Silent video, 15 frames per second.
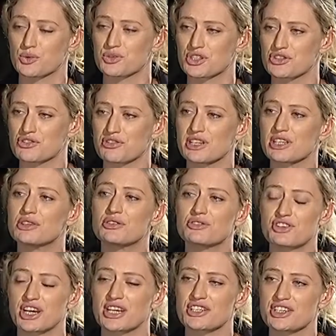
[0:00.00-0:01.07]
a critical
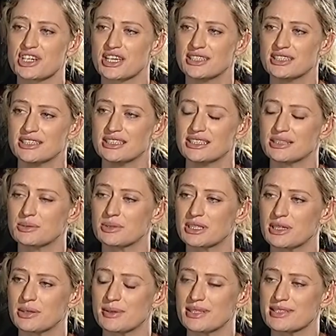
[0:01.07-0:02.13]
juncture with the
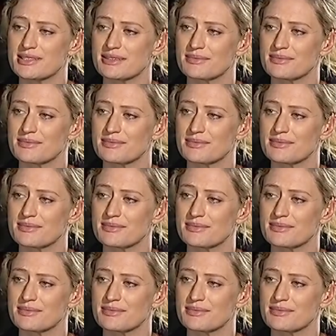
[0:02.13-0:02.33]
US?